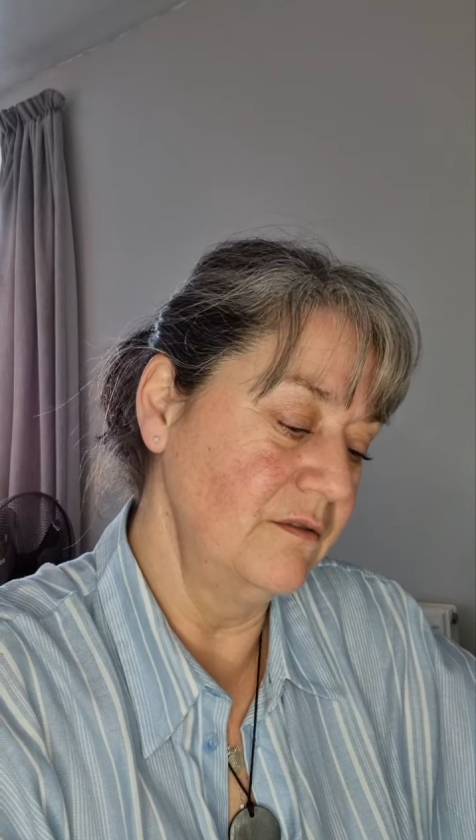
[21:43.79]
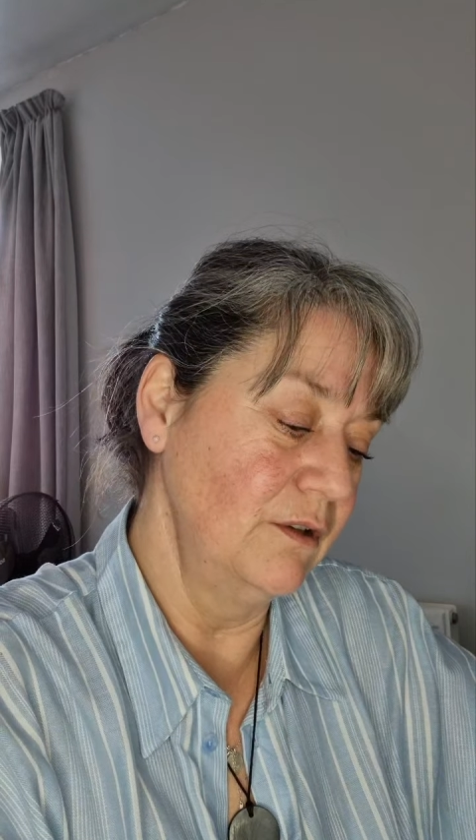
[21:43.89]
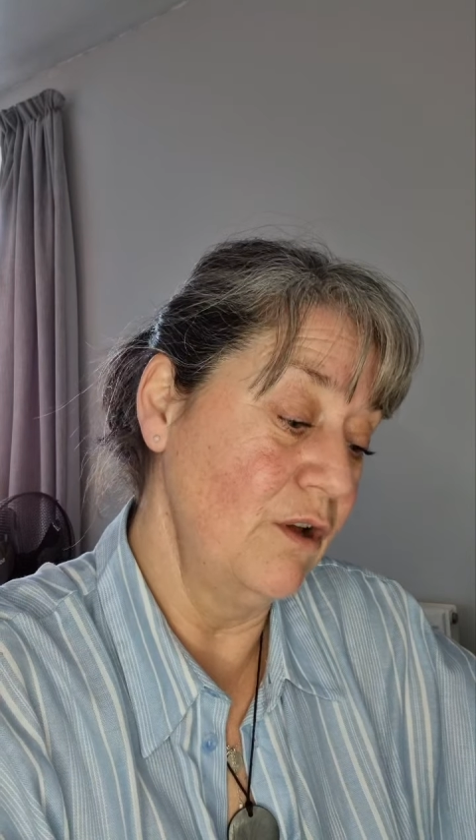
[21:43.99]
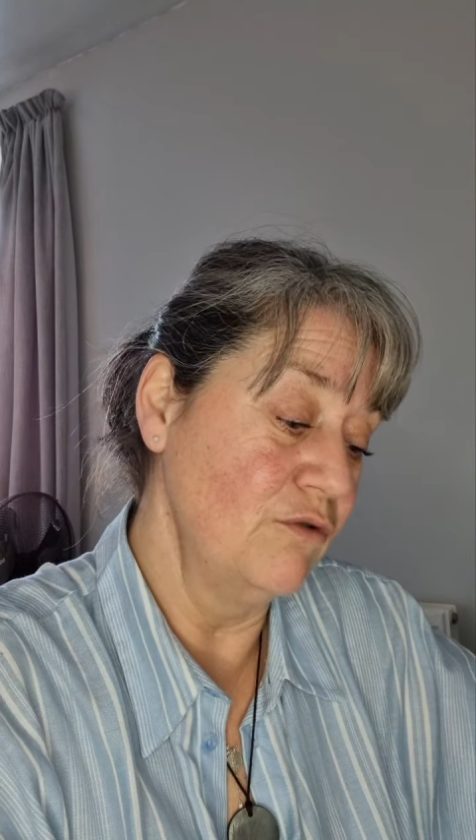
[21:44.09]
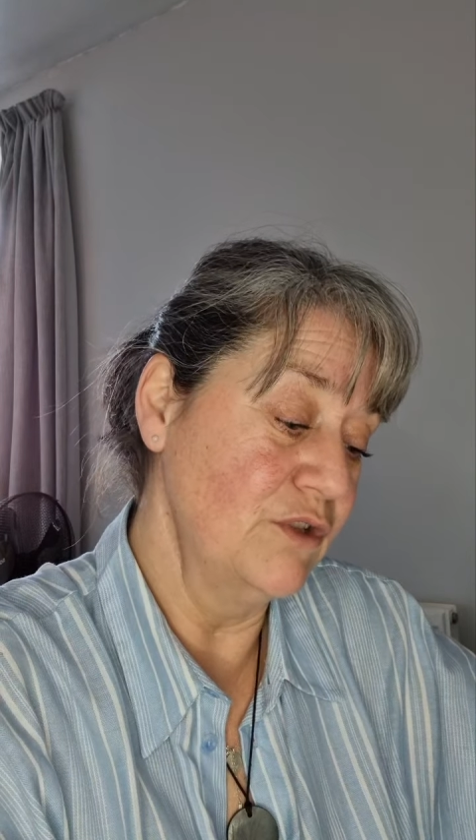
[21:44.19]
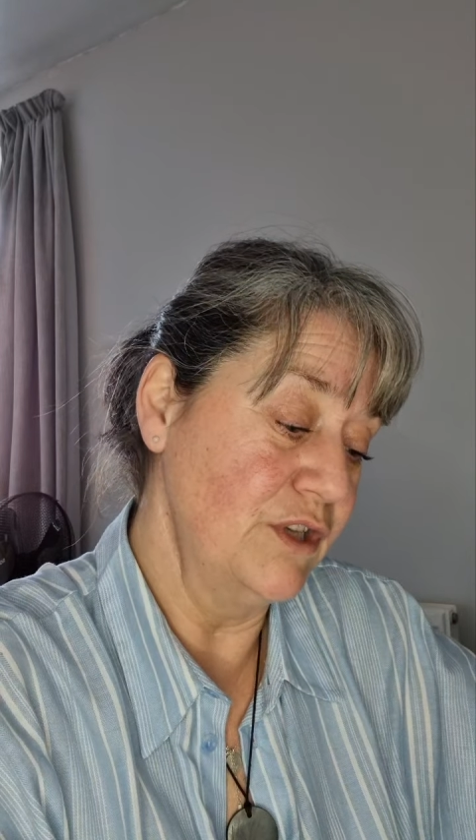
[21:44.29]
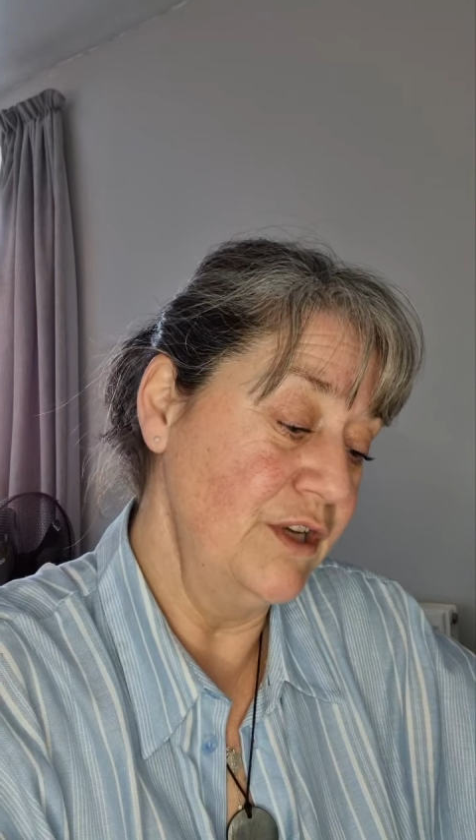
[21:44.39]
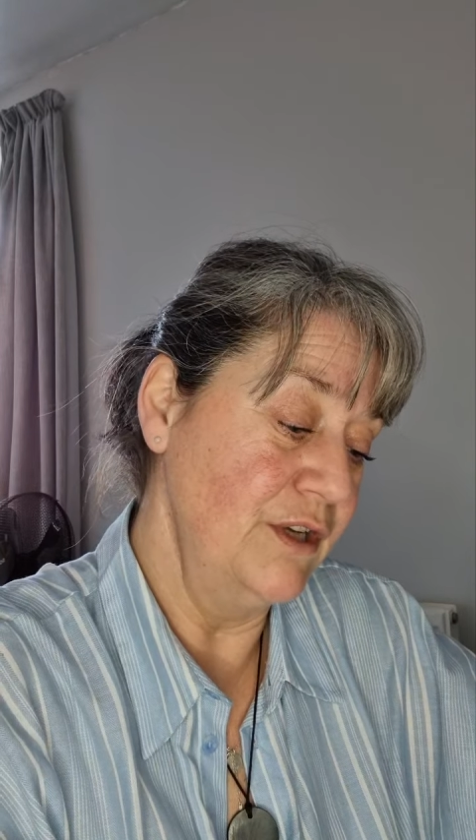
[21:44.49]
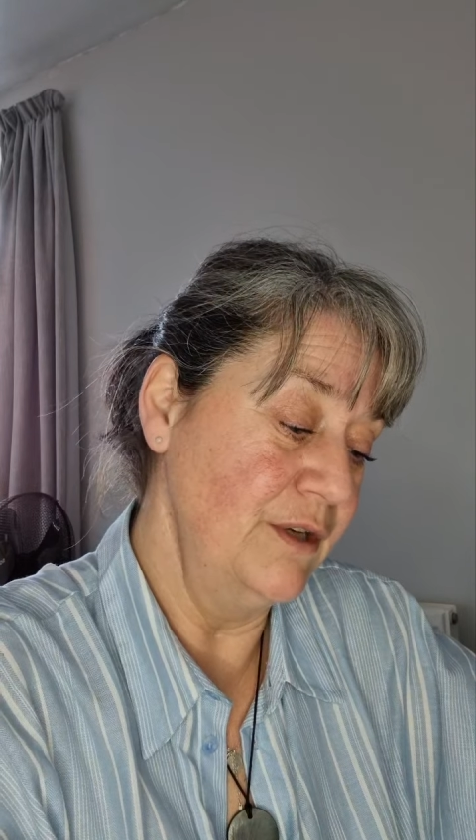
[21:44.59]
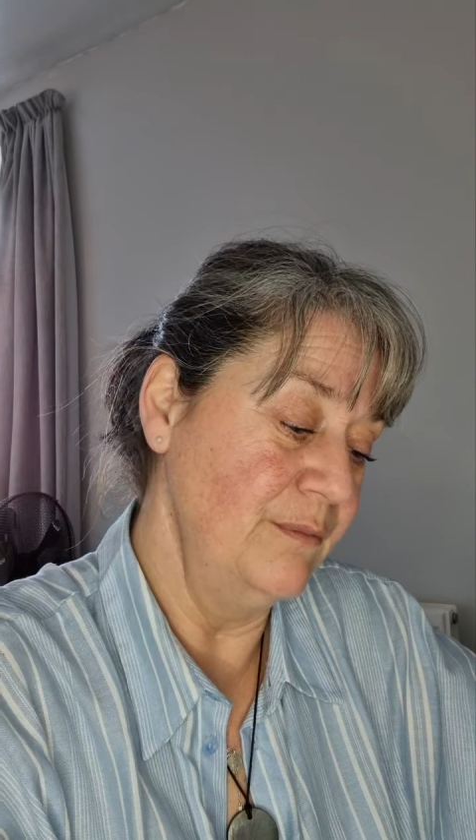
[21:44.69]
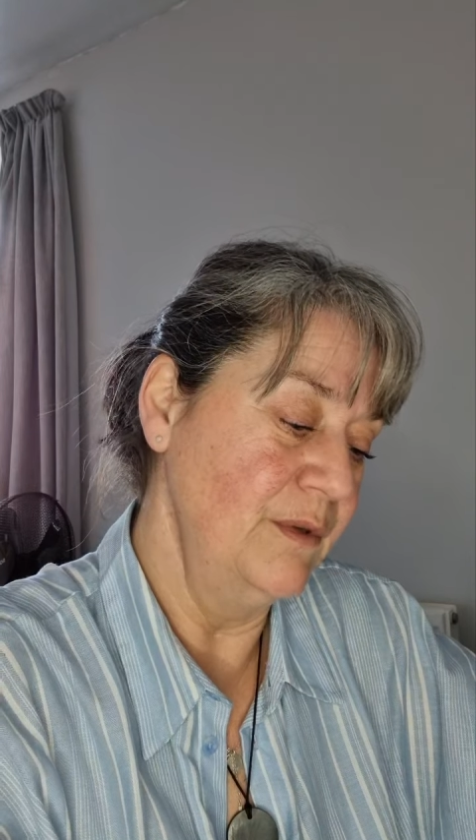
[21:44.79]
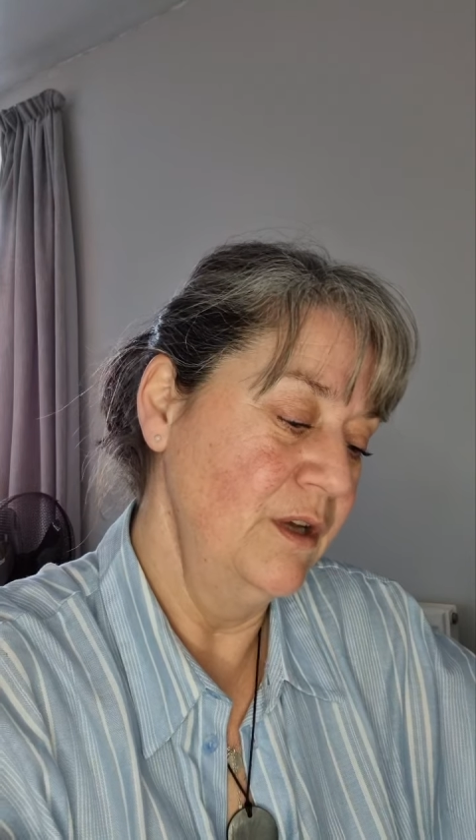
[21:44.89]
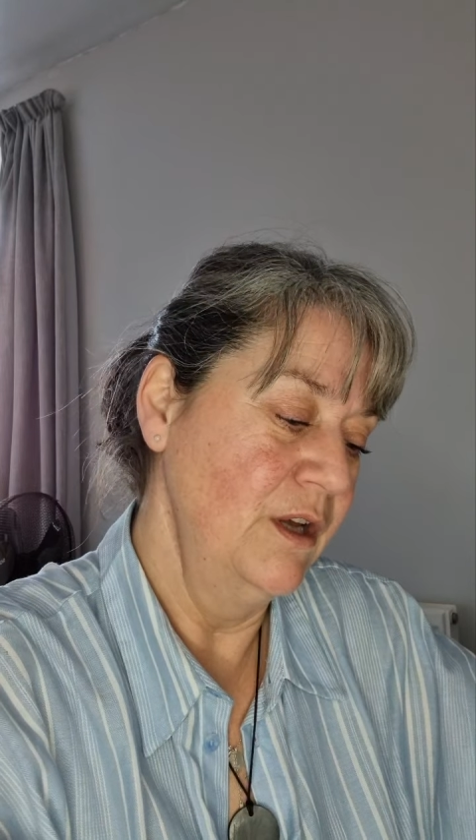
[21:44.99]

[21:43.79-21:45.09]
long term,